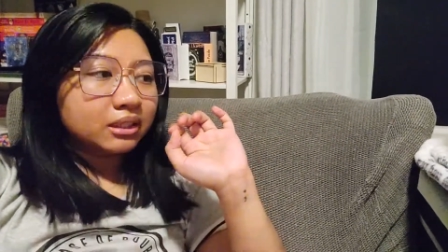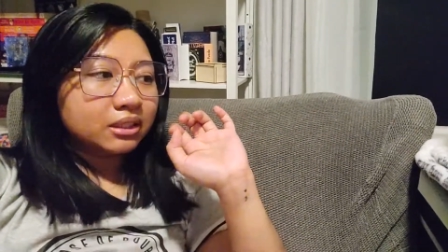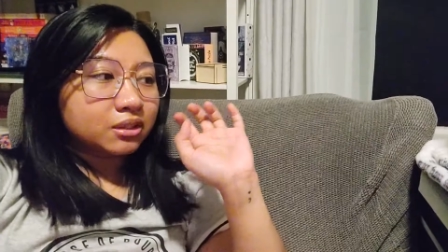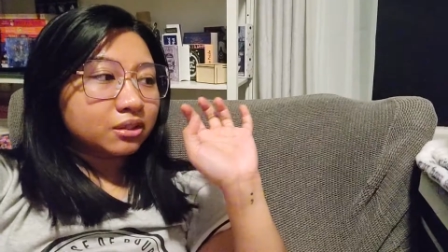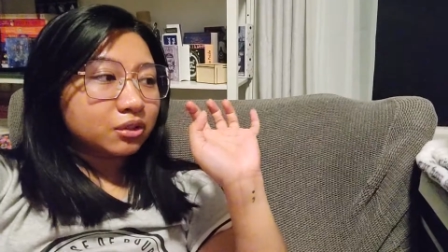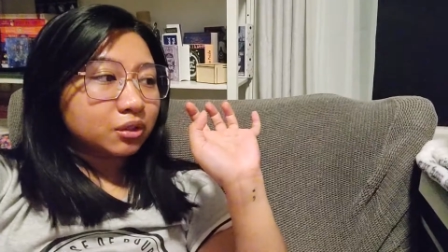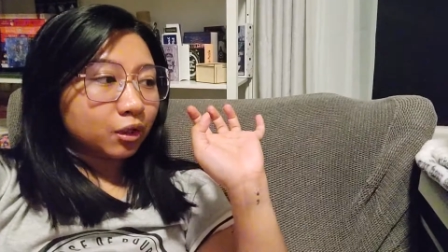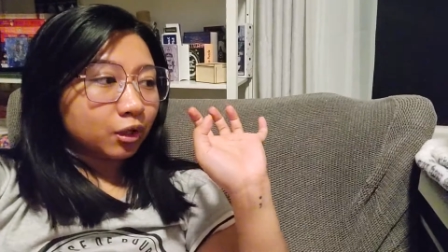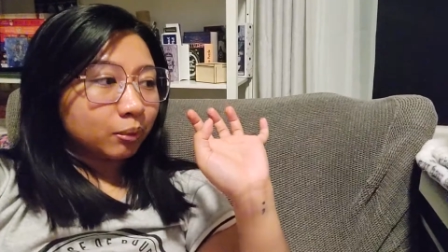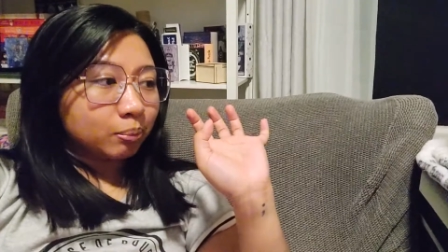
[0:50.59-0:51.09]
This
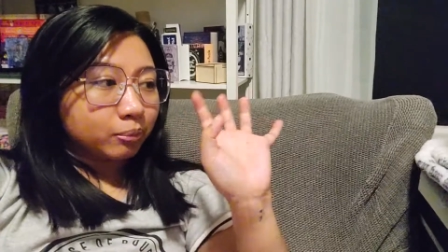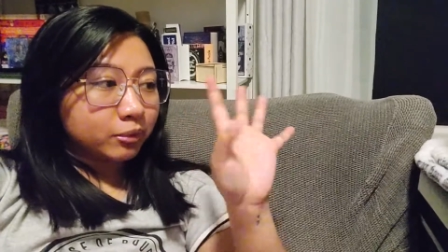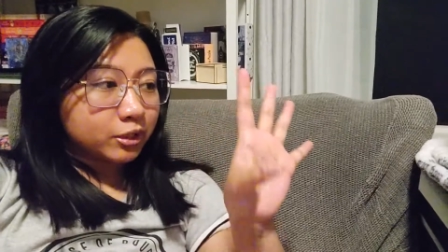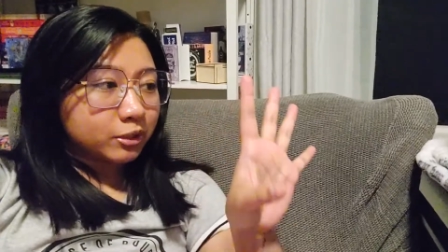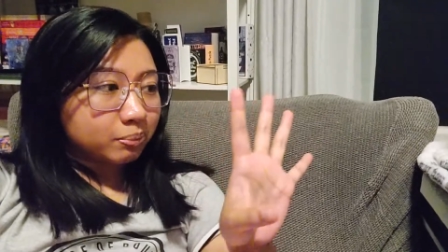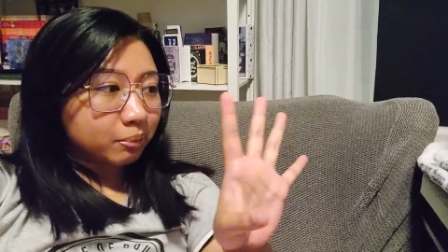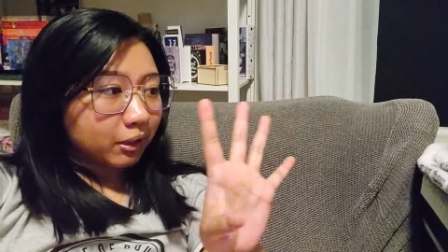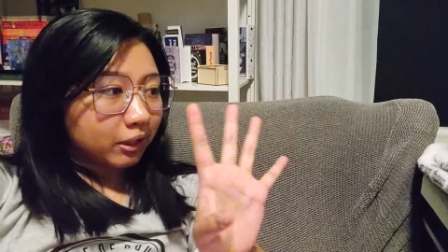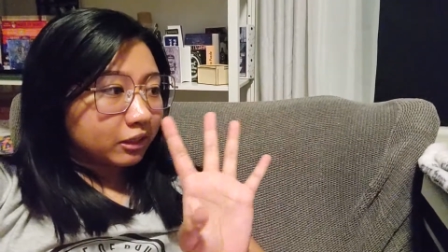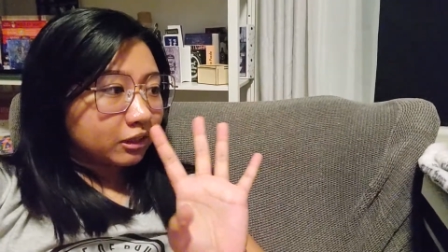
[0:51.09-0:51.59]
is her
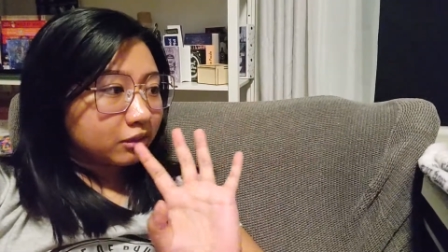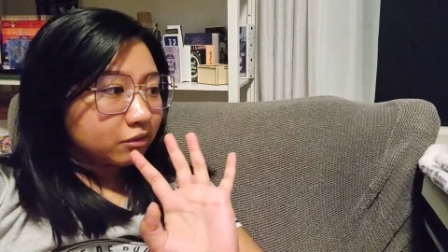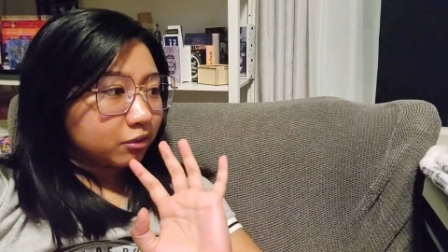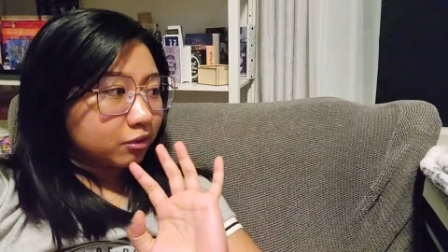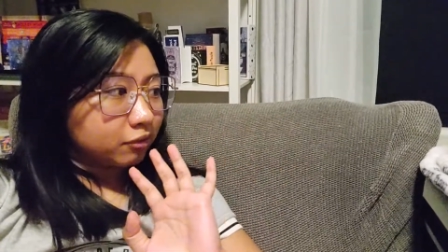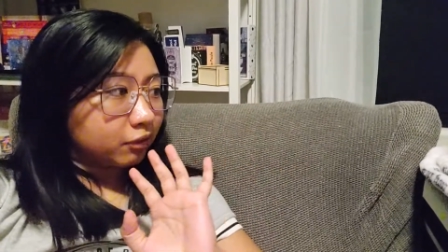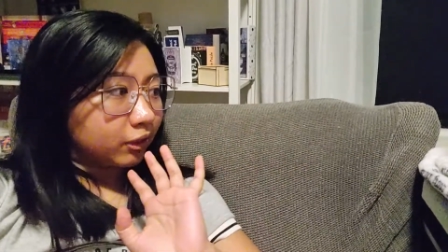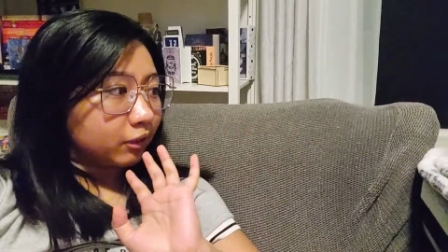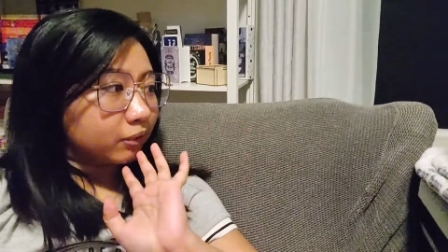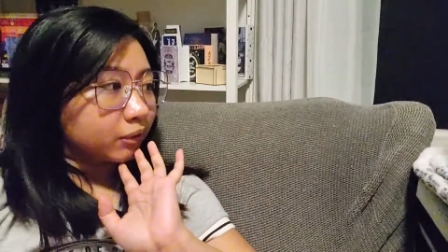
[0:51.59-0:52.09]
perspective. We're
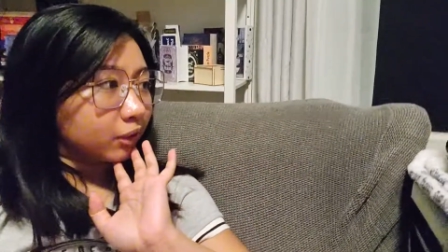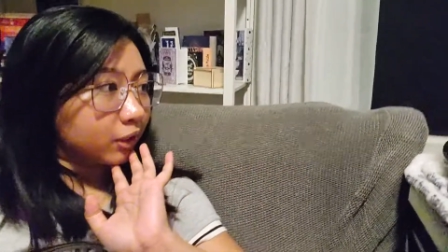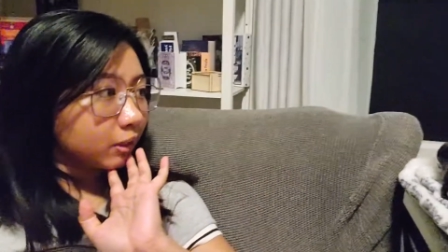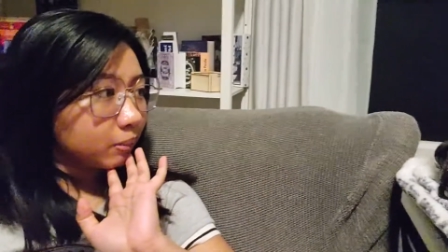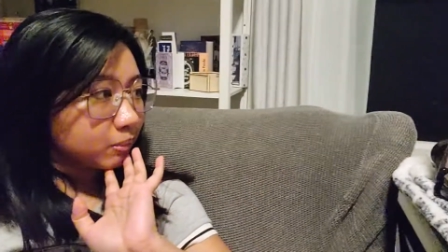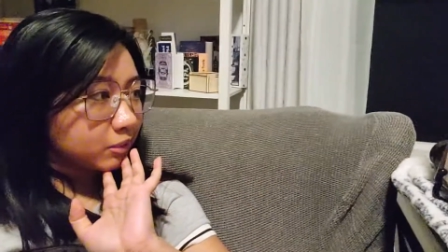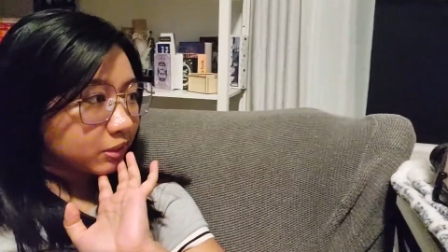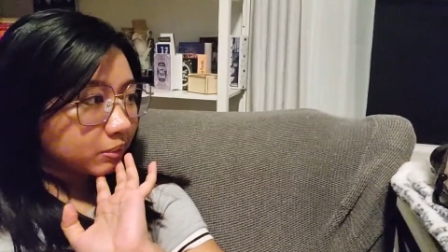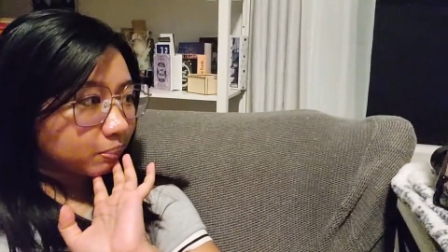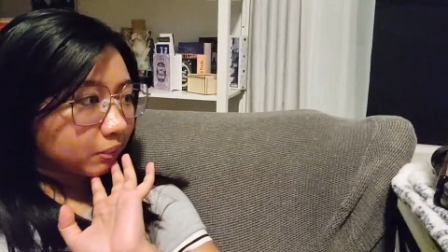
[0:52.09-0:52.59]
following her
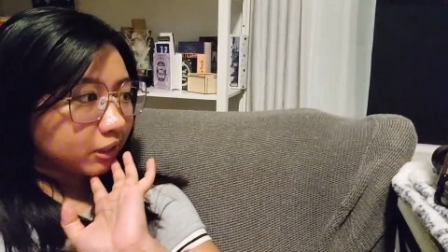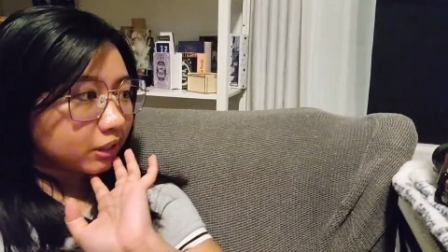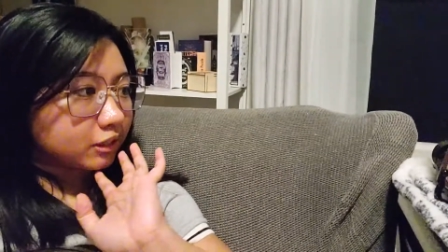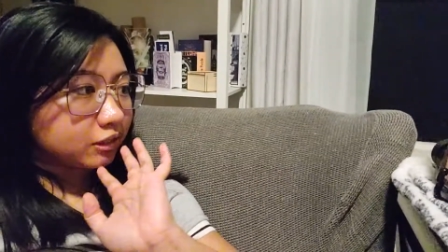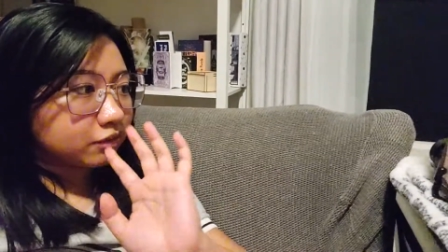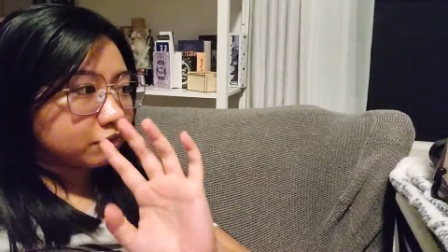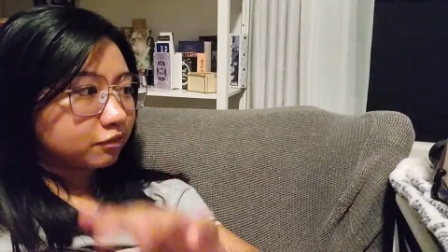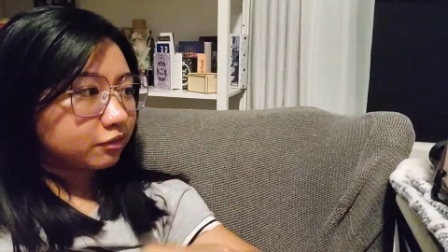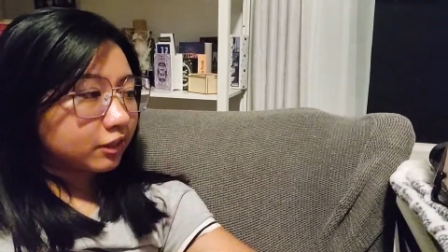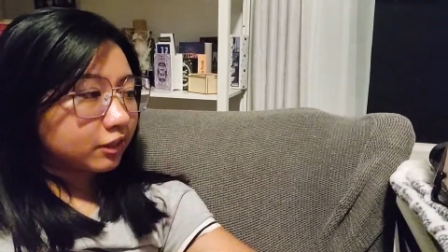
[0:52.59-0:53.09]
perspective.